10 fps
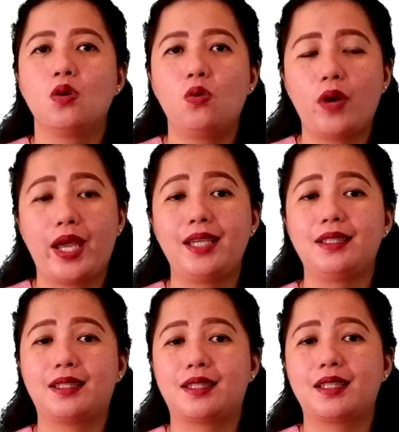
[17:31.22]

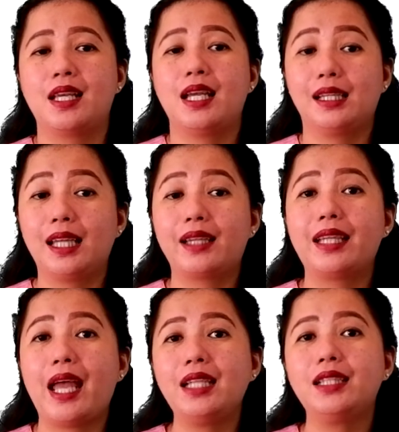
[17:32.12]
Waste that
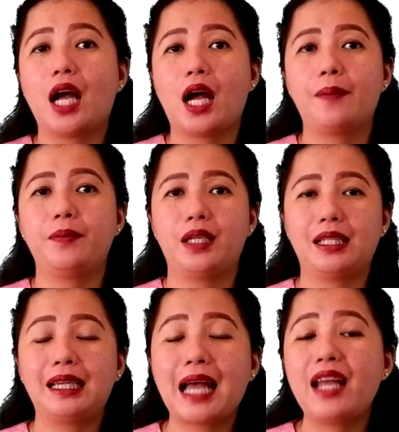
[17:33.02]
end up in
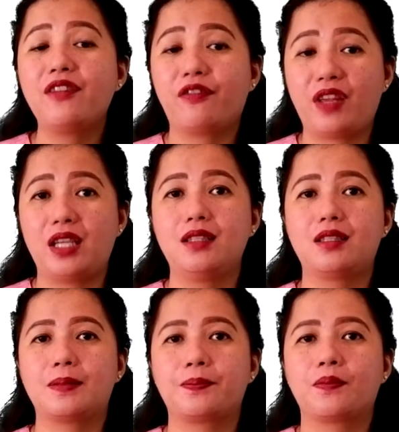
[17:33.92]

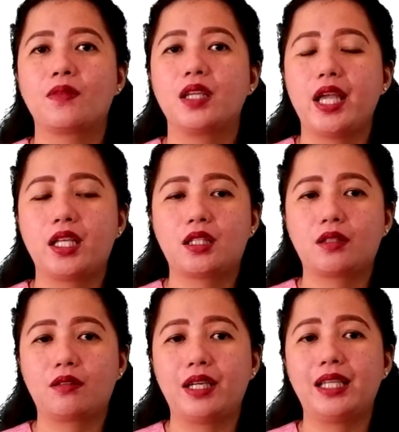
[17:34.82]
landfills
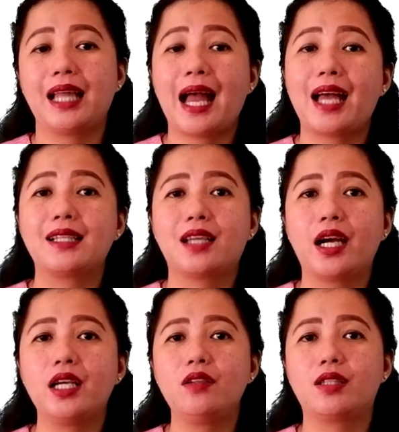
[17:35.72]
excrete
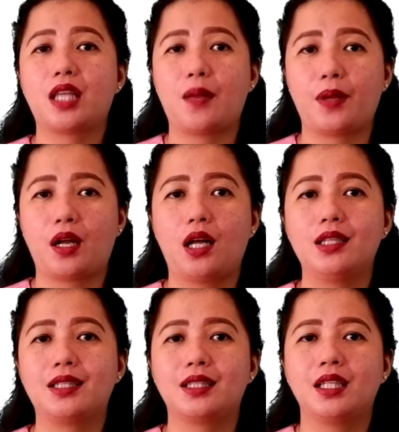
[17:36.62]
hazardous
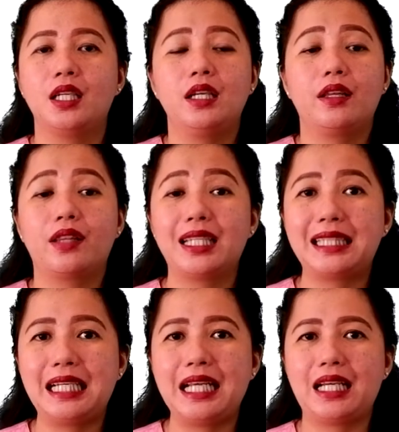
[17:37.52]
chemicals
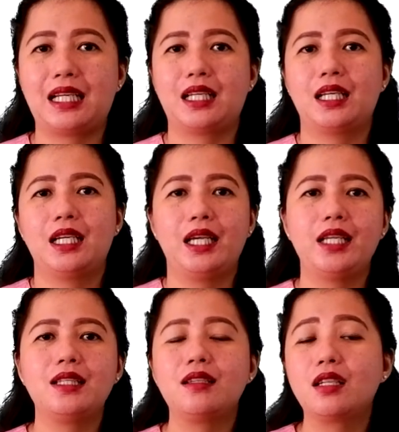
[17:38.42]
that leak
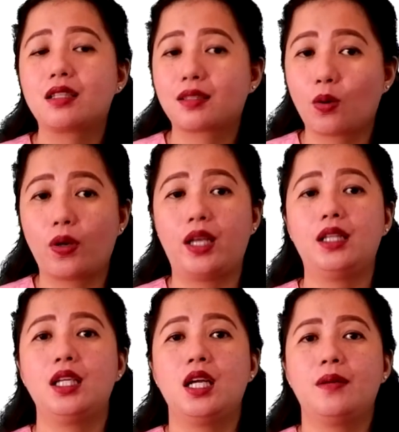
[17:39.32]
into the
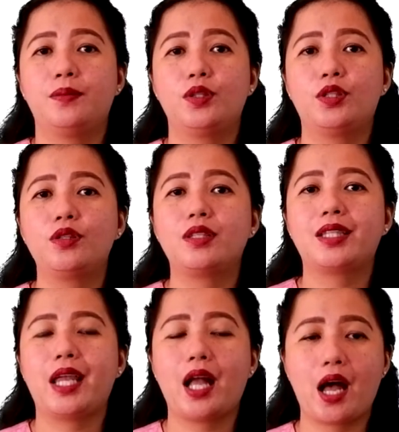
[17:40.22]
soil,
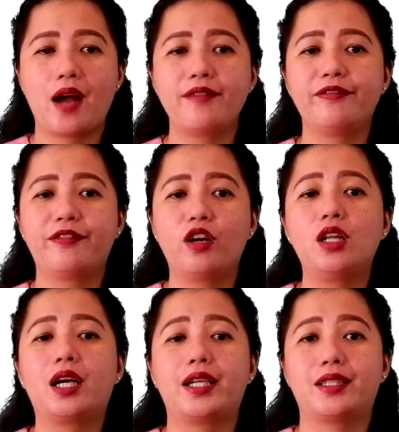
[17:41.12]
producing
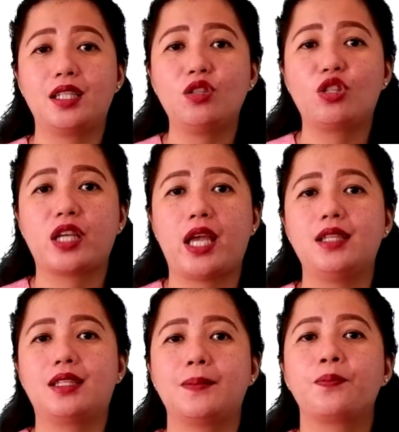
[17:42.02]
harmful carcinogens